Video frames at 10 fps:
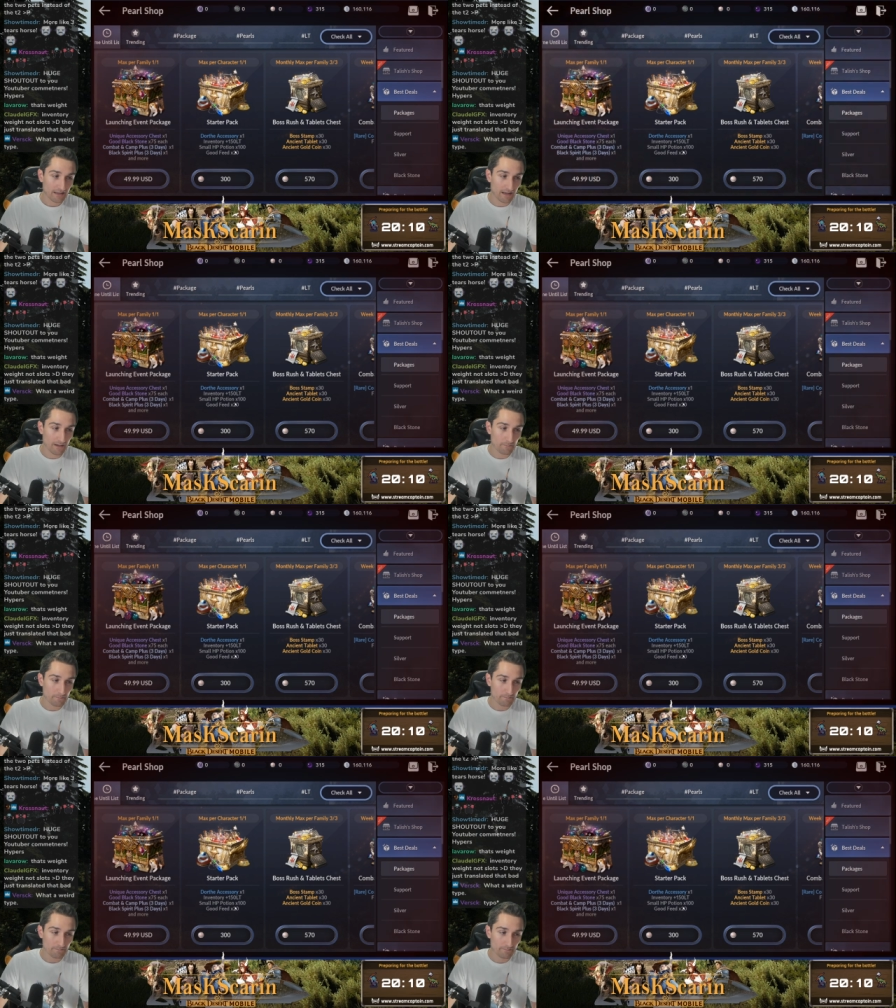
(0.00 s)

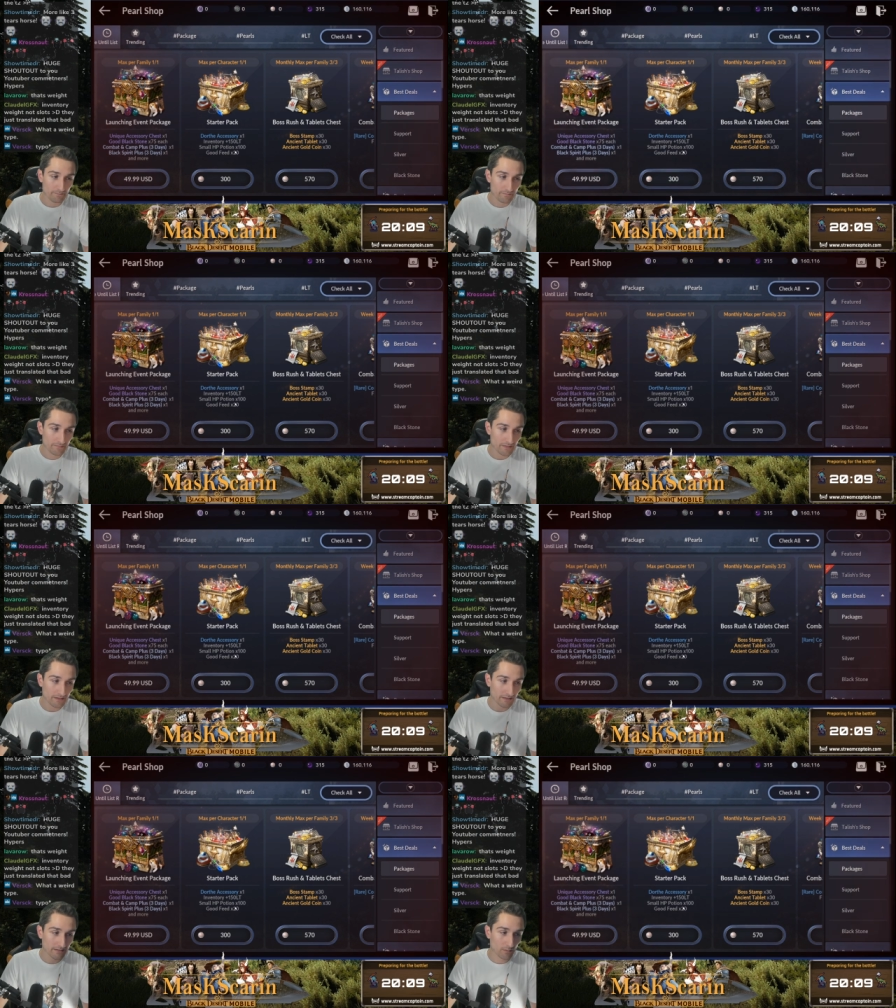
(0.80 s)
um
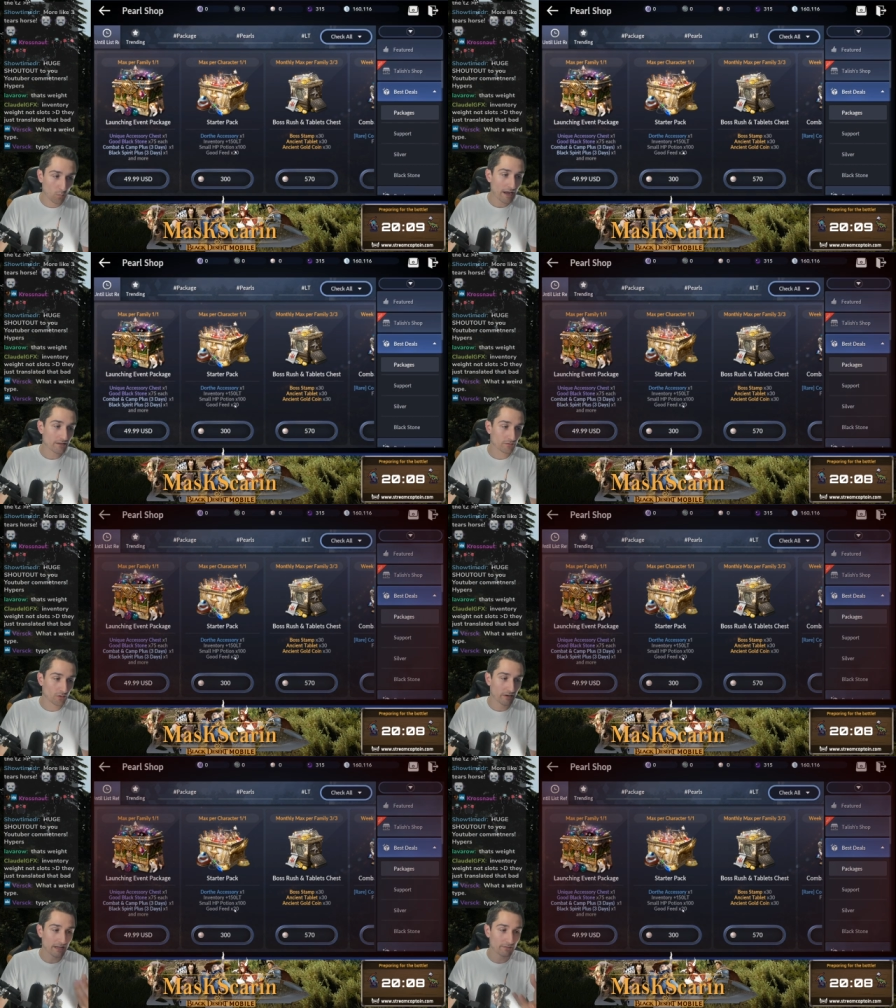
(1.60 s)
uh, weight,
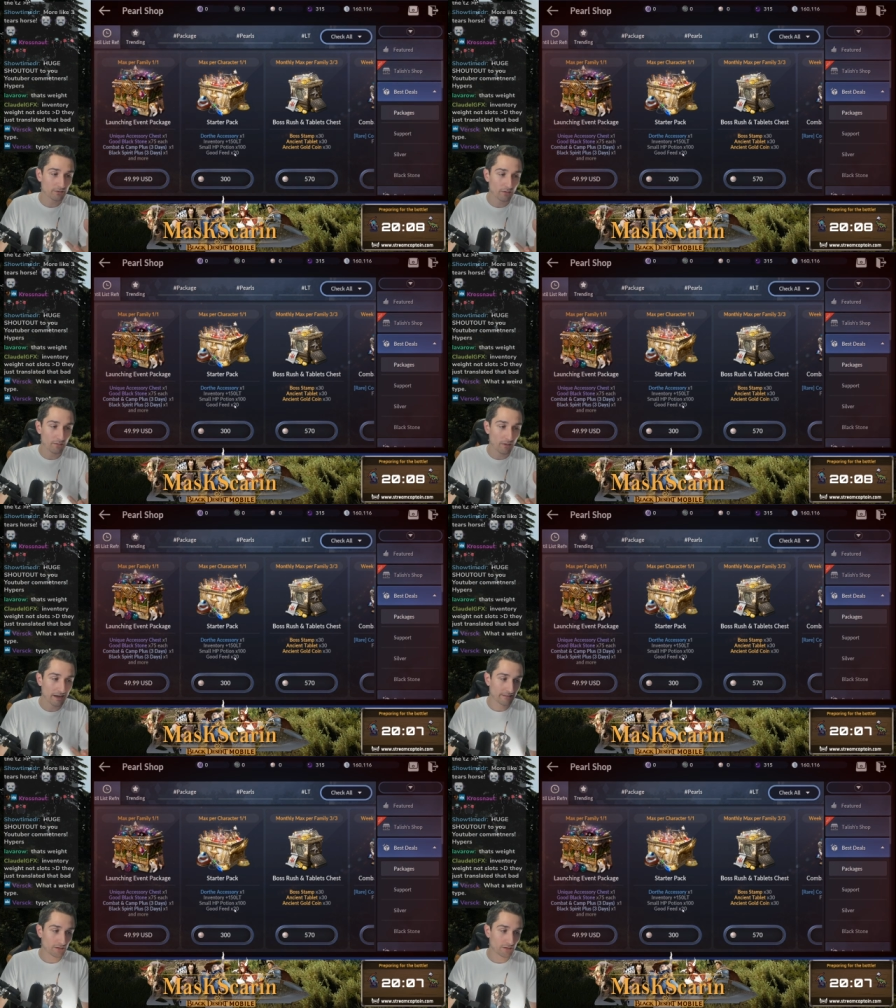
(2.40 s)
sorry, inventory weight.